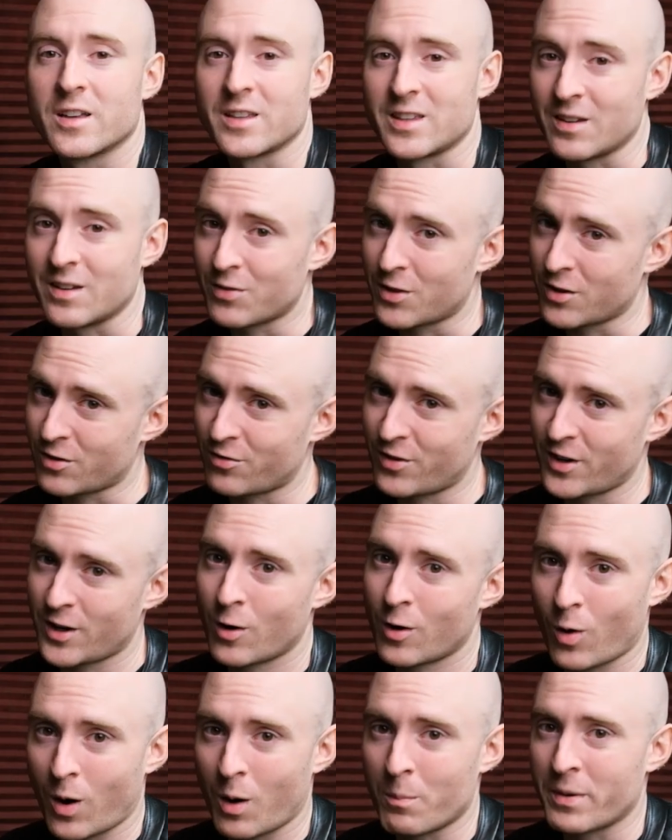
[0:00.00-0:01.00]
Give this
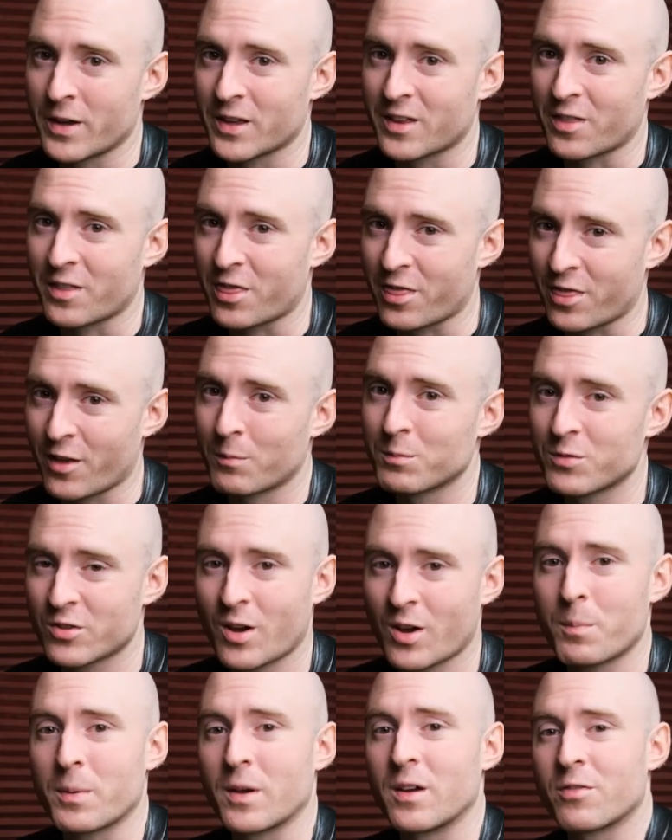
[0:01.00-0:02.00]
video a big thumbs
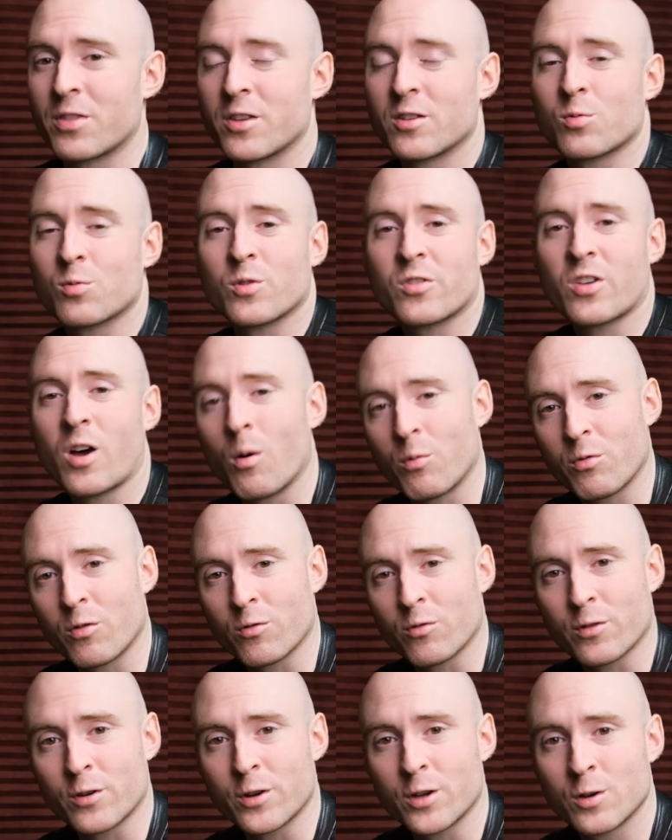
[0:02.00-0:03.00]
up if this was helpful
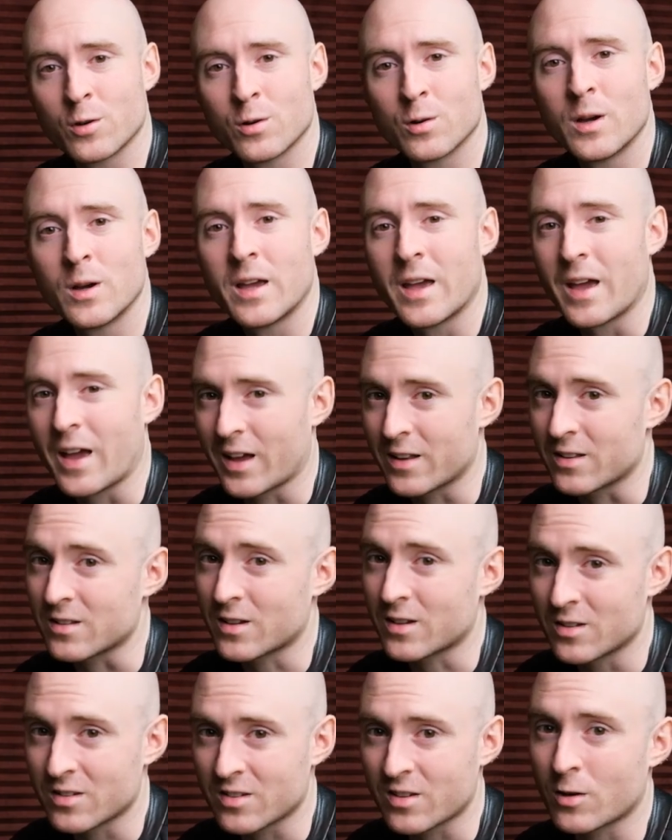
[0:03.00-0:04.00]
for you, and
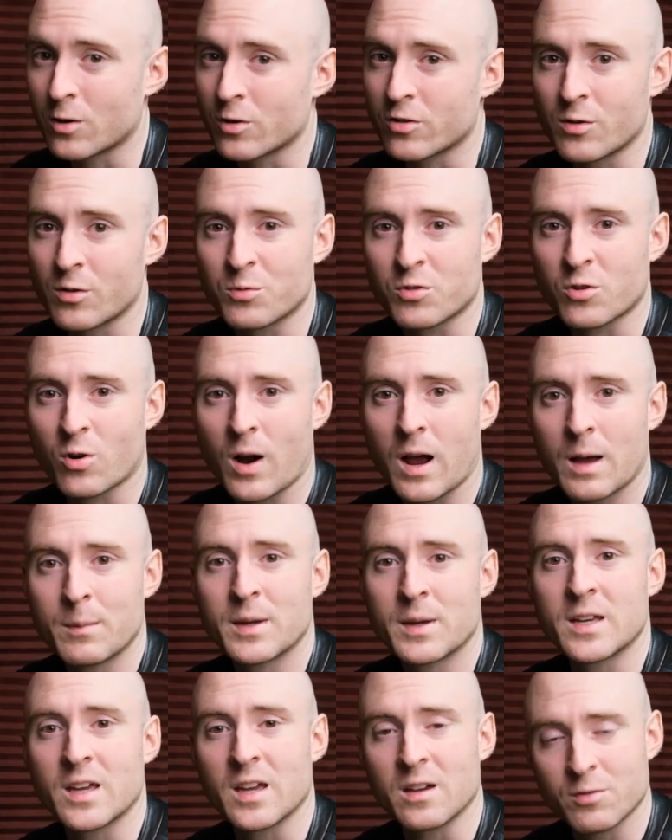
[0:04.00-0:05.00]
consider
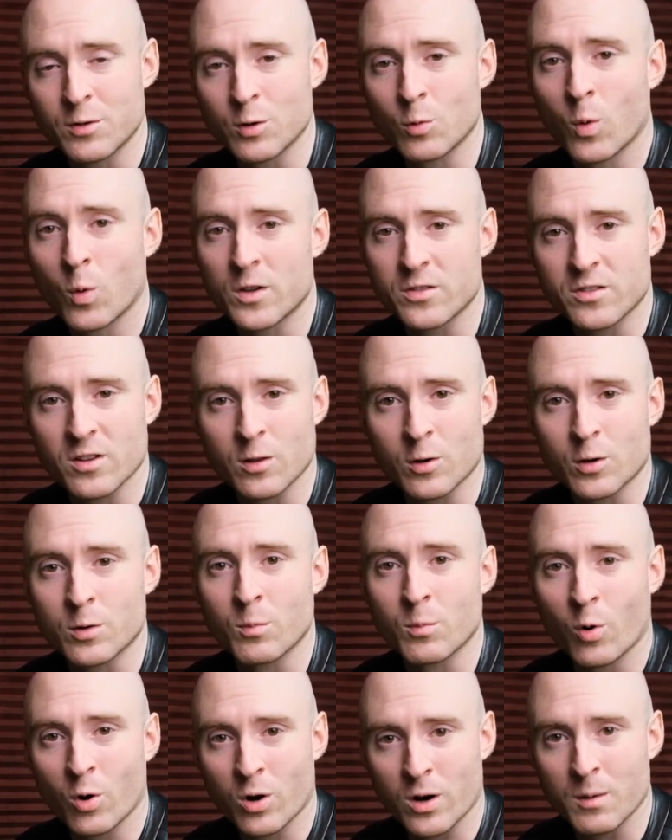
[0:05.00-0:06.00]
subscribing if you want to learn
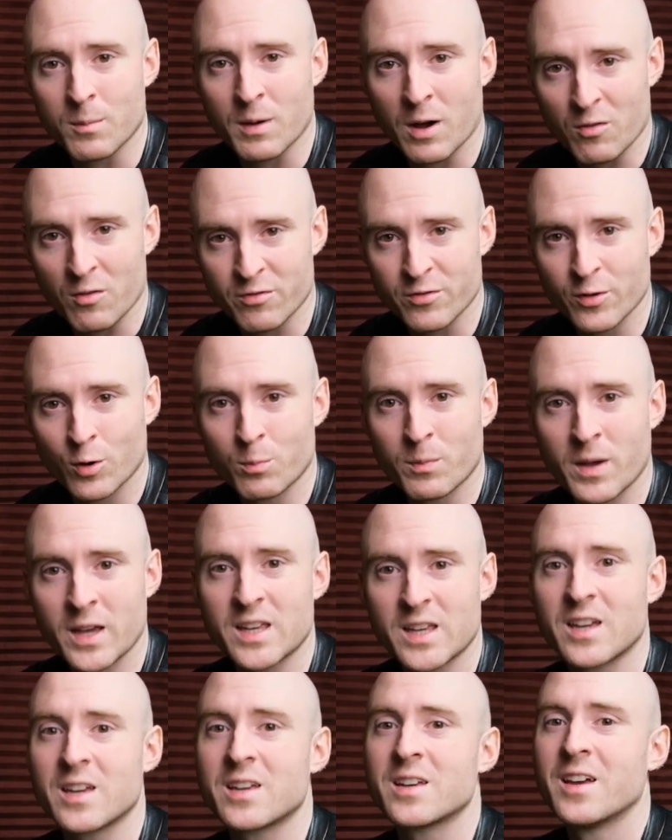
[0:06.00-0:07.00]
more about
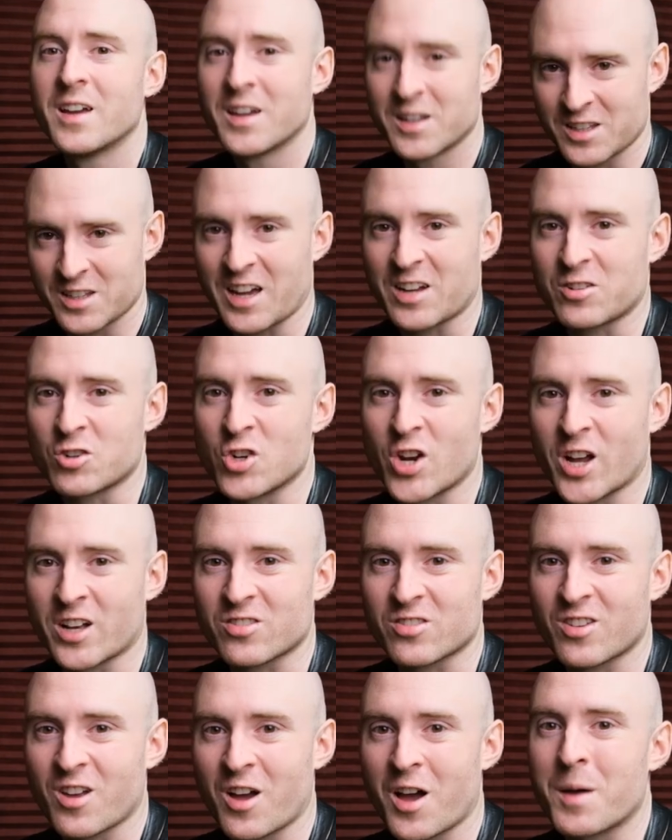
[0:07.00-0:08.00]
filmmaking. Catch you
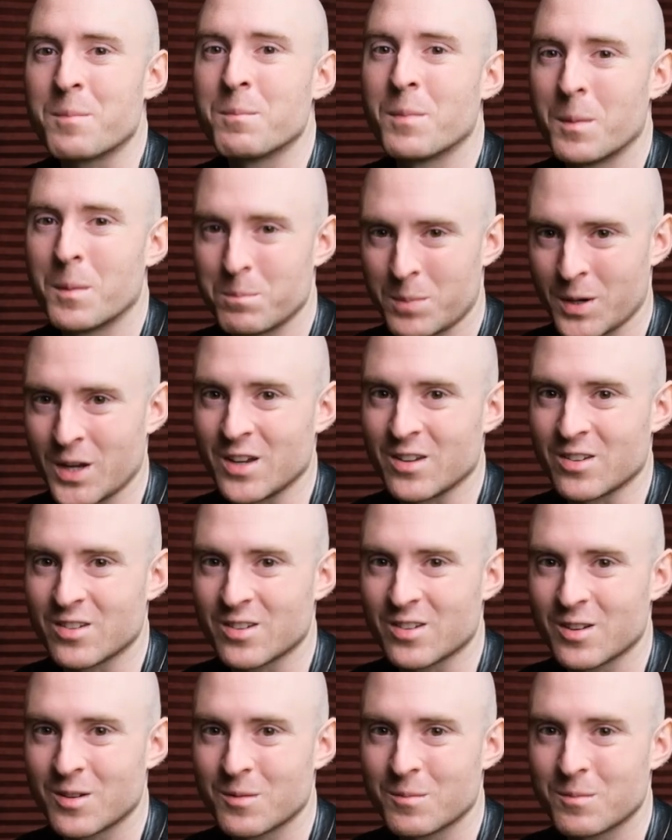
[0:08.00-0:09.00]
next time. Peace.